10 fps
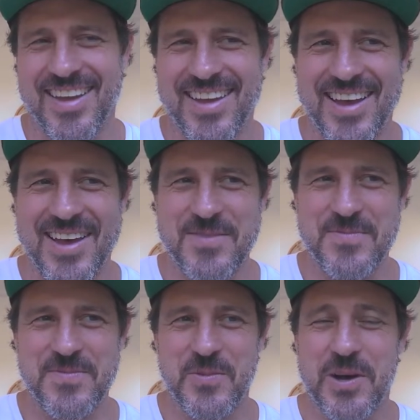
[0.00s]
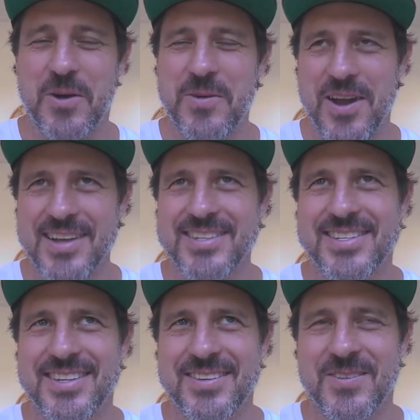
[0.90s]
Well, when
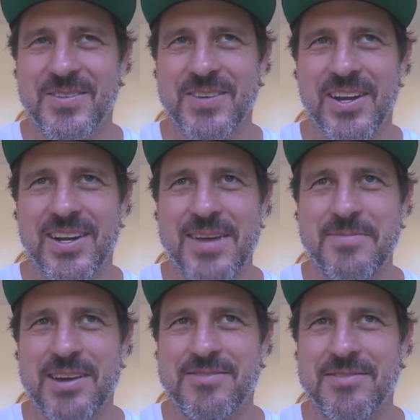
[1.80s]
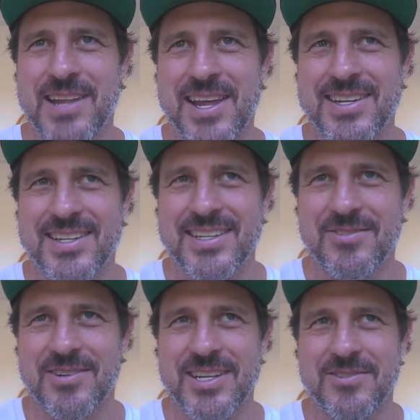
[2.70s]
I came back from London in
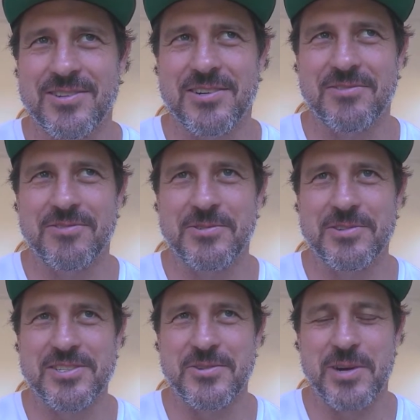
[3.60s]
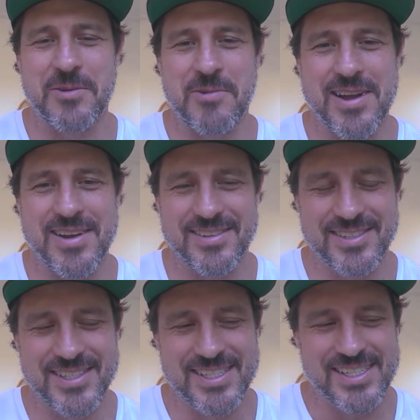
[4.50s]
2012, Will was 21.
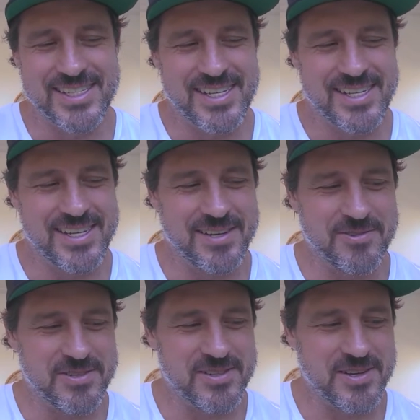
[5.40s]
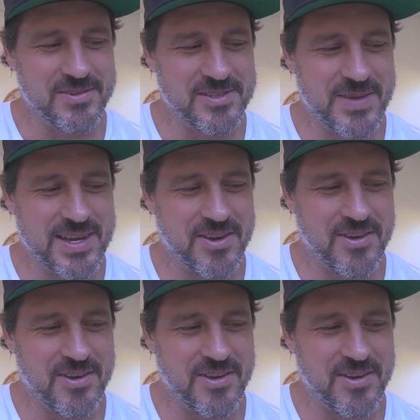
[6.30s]
I was about 9